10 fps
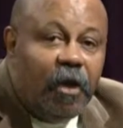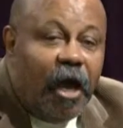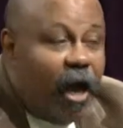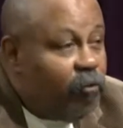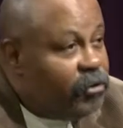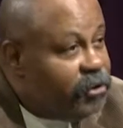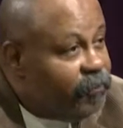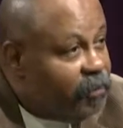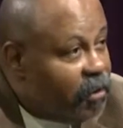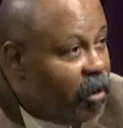I
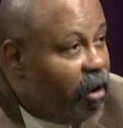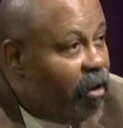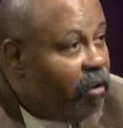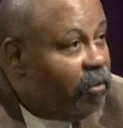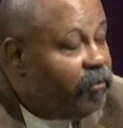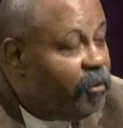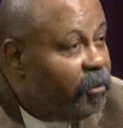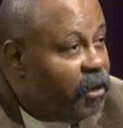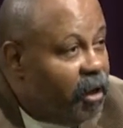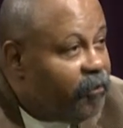received a call from
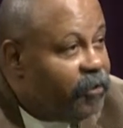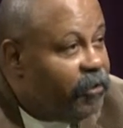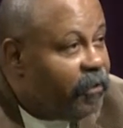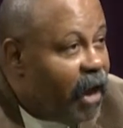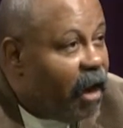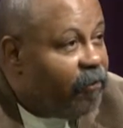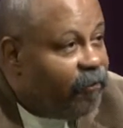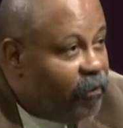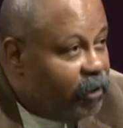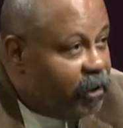the governor of
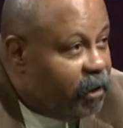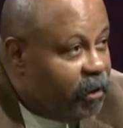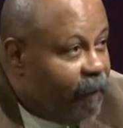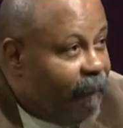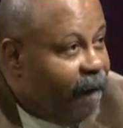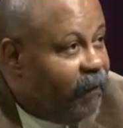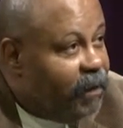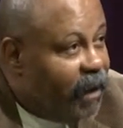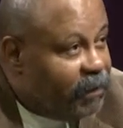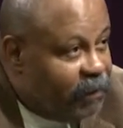California in
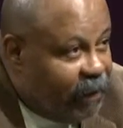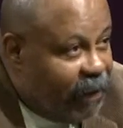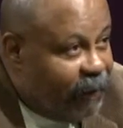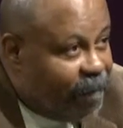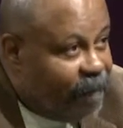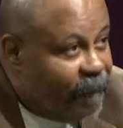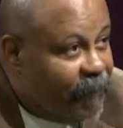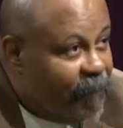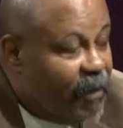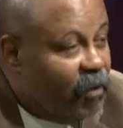1980,
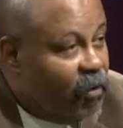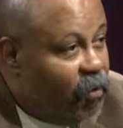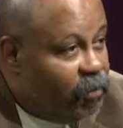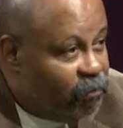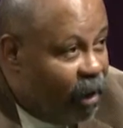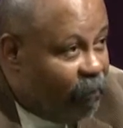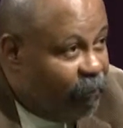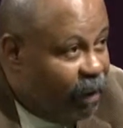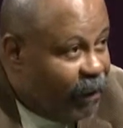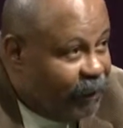who was Ronald
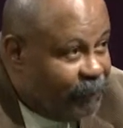Reagan.